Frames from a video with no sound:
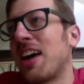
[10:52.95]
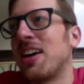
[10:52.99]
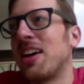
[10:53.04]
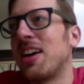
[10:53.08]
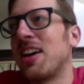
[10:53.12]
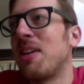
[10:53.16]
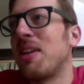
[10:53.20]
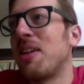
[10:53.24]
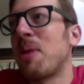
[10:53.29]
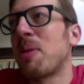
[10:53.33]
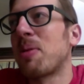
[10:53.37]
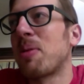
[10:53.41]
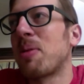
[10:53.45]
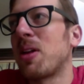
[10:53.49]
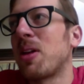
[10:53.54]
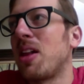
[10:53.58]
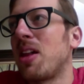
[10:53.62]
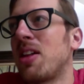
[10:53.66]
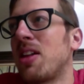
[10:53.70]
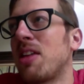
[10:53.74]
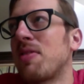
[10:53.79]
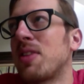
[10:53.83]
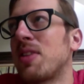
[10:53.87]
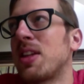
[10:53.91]
remember
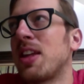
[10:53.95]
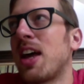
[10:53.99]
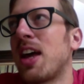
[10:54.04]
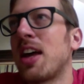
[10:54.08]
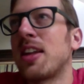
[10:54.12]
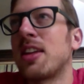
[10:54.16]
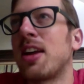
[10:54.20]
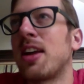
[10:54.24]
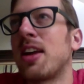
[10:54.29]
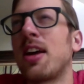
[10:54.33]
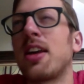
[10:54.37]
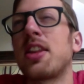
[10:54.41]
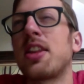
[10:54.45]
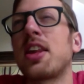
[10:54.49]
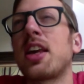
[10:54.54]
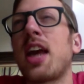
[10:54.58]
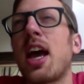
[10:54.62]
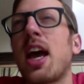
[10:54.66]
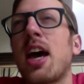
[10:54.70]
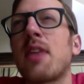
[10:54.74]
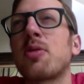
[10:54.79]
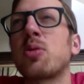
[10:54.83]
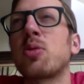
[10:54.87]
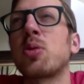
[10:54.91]
loving that, and then I think
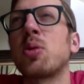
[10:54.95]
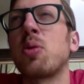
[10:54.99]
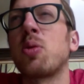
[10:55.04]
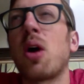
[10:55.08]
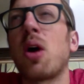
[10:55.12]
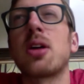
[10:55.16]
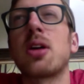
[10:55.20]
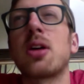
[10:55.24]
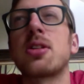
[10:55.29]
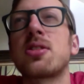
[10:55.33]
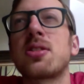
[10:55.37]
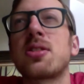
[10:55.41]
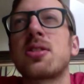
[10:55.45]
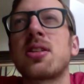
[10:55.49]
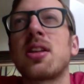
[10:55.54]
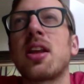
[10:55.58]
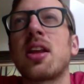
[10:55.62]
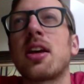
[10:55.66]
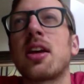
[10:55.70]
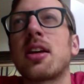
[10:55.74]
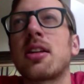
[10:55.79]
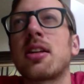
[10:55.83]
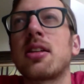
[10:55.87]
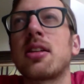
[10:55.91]
after we watched
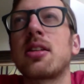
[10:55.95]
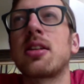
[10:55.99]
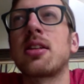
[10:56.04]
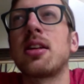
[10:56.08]
like